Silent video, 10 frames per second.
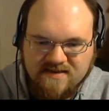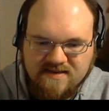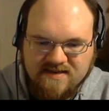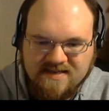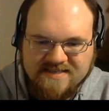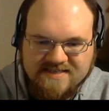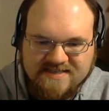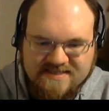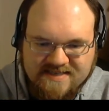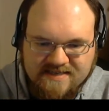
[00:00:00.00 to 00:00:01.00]
It's
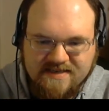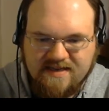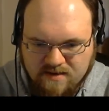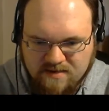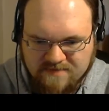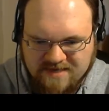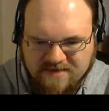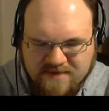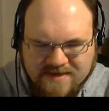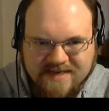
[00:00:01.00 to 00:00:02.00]
silly. Now, the
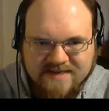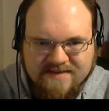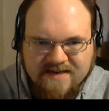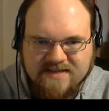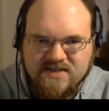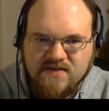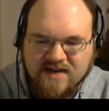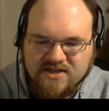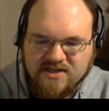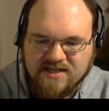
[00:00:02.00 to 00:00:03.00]
one thing I do
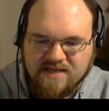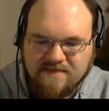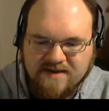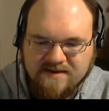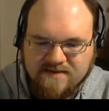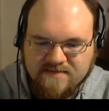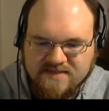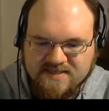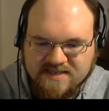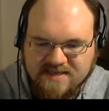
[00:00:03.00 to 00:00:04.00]
actually like about him
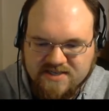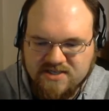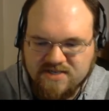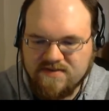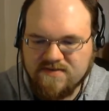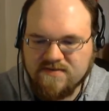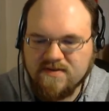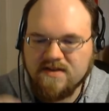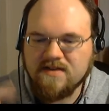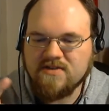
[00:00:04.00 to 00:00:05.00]
is, like I showed you
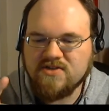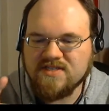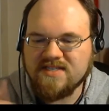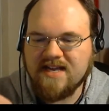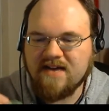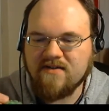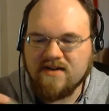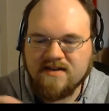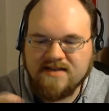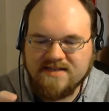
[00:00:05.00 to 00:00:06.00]
just
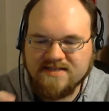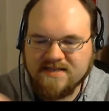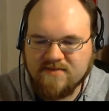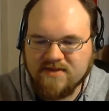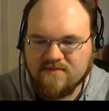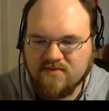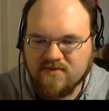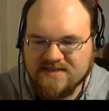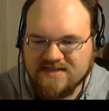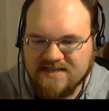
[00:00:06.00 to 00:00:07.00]
now, he does come with the
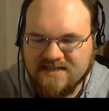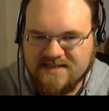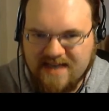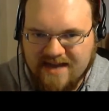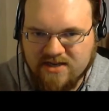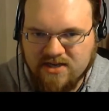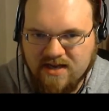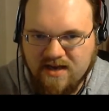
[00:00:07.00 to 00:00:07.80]
Bruticus head attached.